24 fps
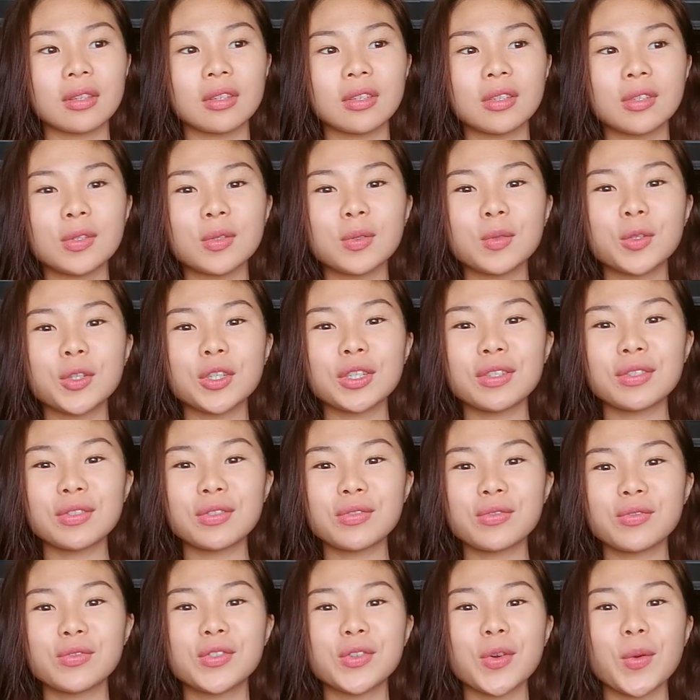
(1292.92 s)
you just
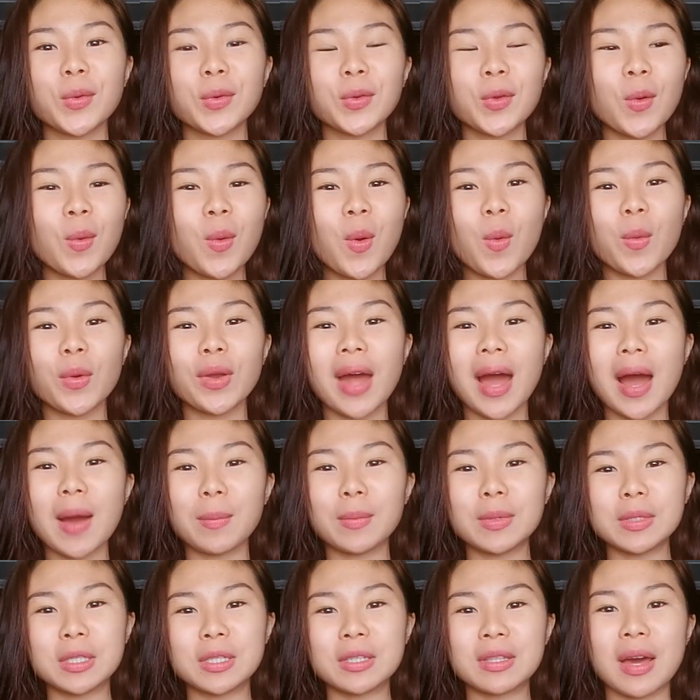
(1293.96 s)
don't know what would
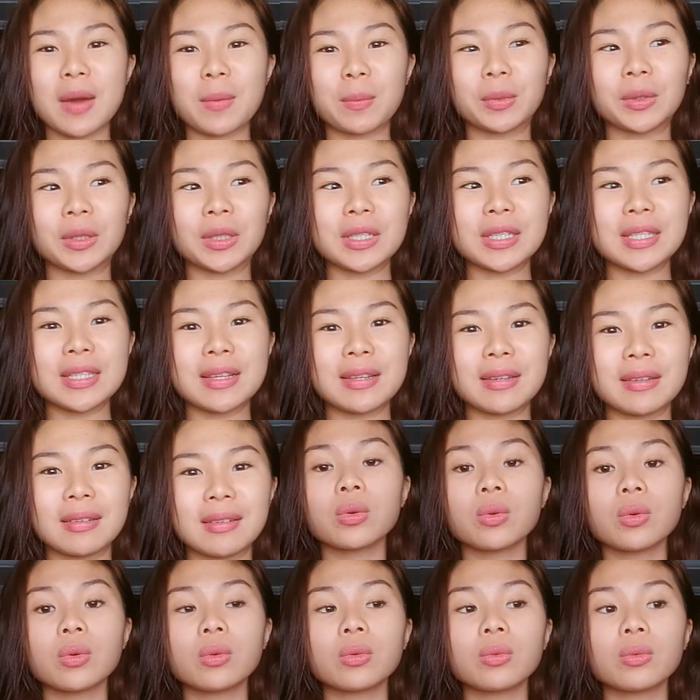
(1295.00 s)
happen to that person.
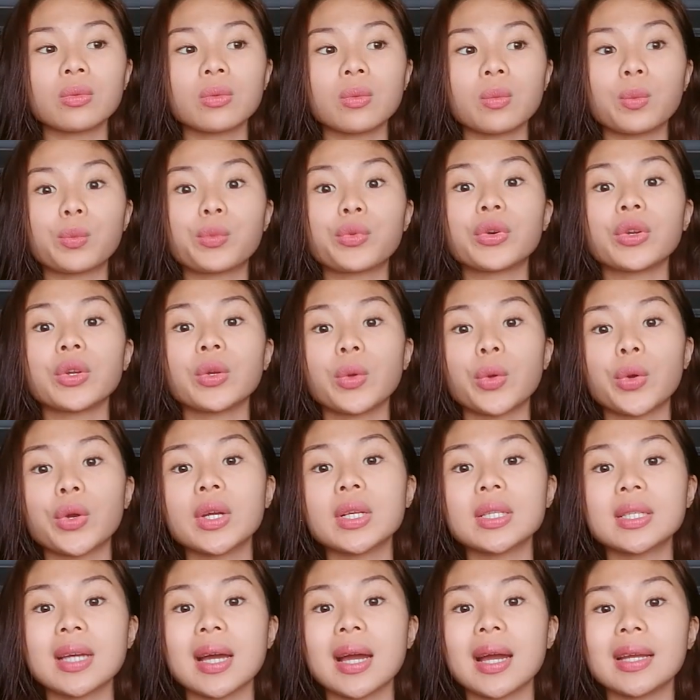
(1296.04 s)
You
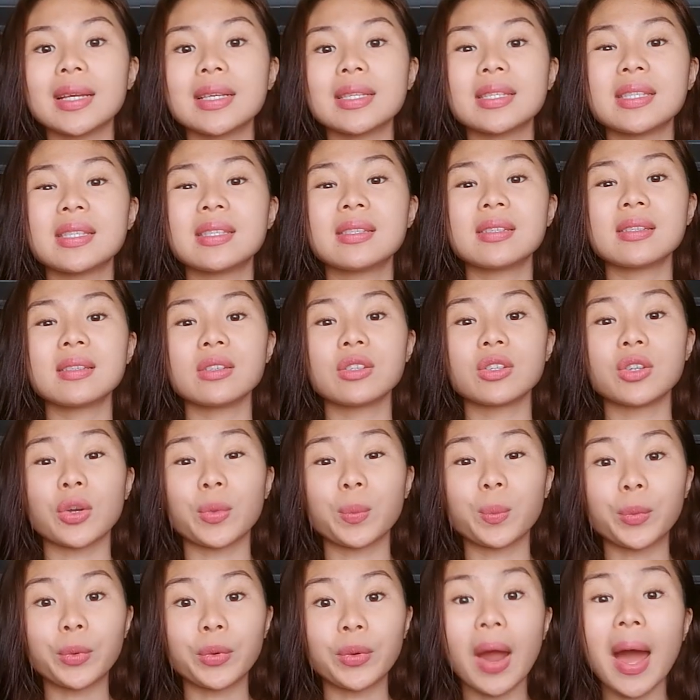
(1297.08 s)
prioritized
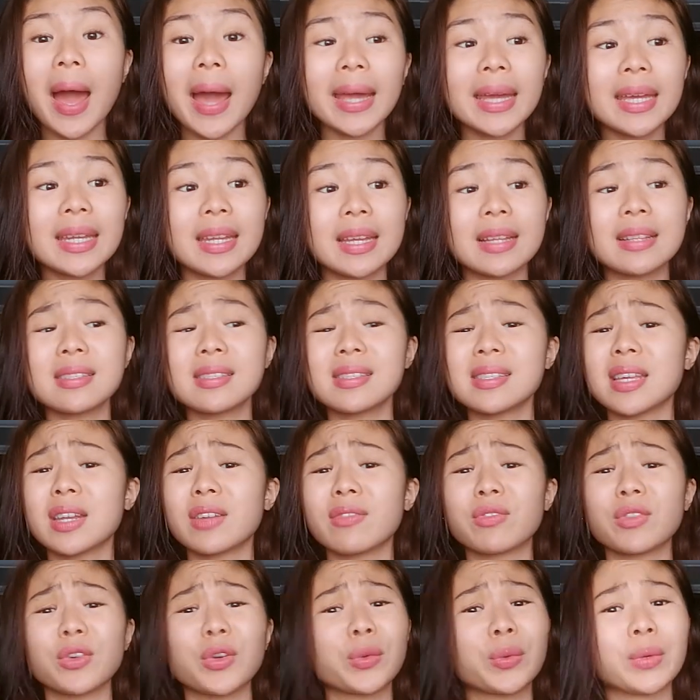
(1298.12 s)
your pride instead
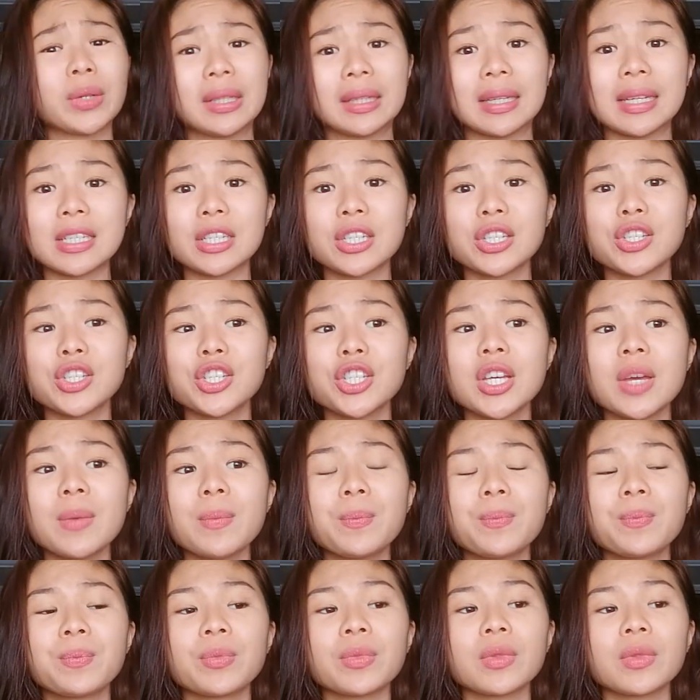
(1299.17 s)
of your relationship.